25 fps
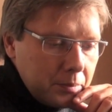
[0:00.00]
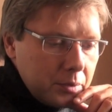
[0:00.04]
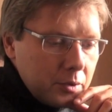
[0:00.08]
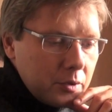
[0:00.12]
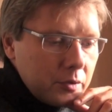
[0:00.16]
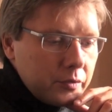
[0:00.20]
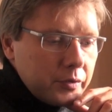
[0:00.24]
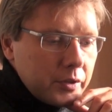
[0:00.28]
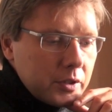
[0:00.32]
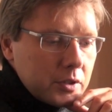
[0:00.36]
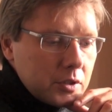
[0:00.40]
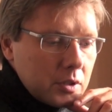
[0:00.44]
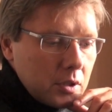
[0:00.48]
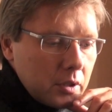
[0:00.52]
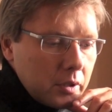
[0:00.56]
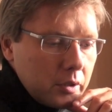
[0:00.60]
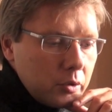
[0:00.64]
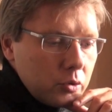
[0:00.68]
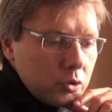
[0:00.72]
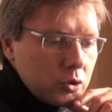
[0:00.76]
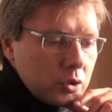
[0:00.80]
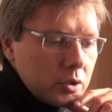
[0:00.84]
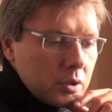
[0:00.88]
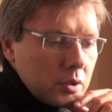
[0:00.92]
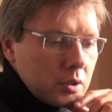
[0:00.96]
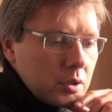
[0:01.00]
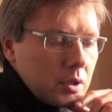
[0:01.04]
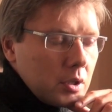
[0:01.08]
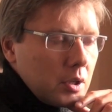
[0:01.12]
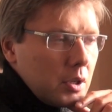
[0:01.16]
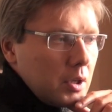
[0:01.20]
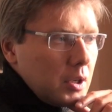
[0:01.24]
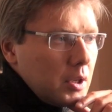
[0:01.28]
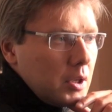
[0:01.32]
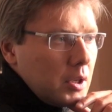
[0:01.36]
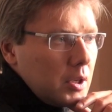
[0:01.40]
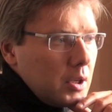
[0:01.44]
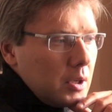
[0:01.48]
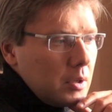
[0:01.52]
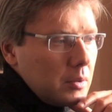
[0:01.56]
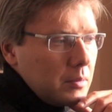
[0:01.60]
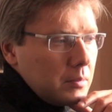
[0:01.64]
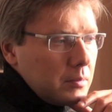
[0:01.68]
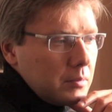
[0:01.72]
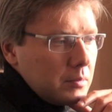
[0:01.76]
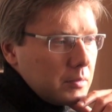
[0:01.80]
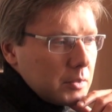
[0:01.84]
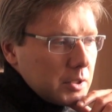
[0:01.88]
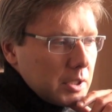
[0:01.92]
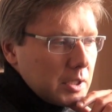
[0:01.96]
perfect solution
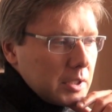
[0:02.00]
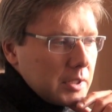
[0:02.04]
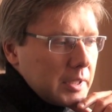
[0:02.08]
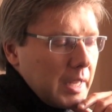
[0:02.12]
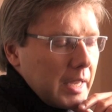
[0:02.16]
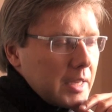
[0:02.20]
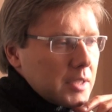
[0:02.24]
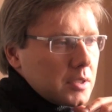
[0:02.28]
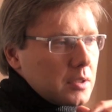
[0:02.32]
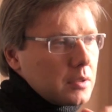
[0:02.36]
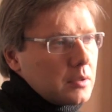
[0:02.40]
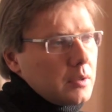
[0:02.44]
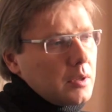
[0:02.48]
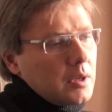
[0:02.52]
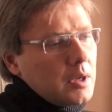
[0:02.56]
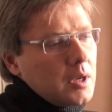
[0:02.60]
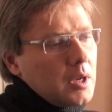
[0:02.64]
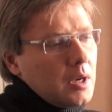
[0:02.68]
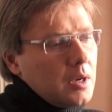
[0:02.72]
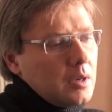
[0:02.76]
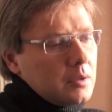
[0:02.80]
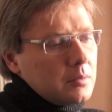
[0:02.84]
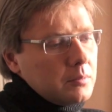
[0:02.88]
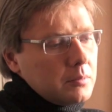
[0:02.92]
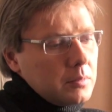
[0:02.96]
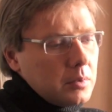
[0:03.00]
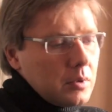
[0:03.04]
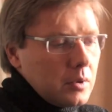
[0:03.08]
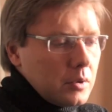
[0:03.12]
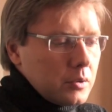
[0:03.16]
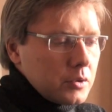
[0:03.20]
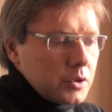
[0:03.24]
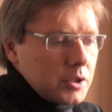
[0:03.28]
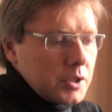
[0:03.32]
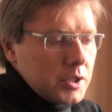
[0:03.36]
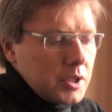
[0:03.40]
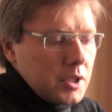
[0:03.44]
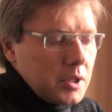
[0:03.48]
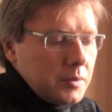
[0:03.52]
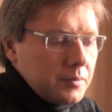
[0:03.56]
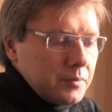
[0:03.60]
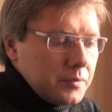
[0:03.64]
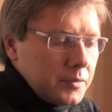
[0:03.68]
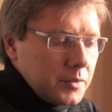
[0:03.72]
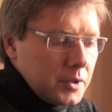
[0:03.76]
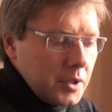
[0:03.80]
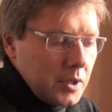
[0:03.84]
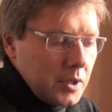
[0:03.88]
that takes into account both um,